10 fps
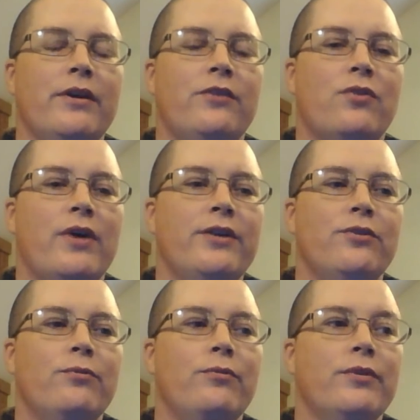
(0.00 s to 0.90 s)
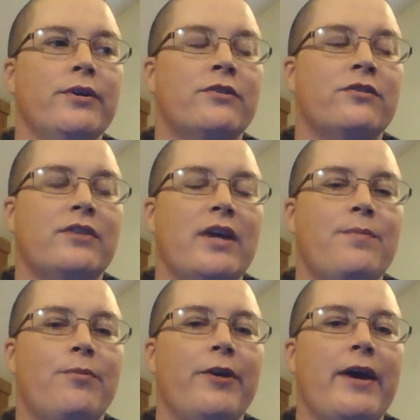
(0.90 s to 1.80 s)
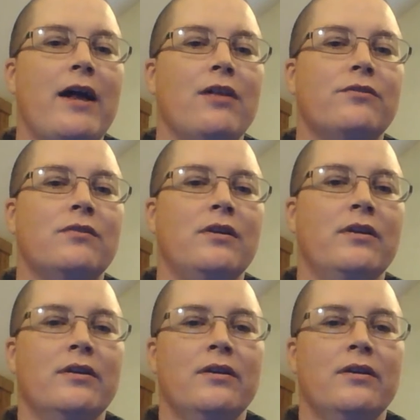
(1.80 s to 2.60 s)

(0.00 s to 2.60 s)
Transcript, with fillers: They try to escape reality,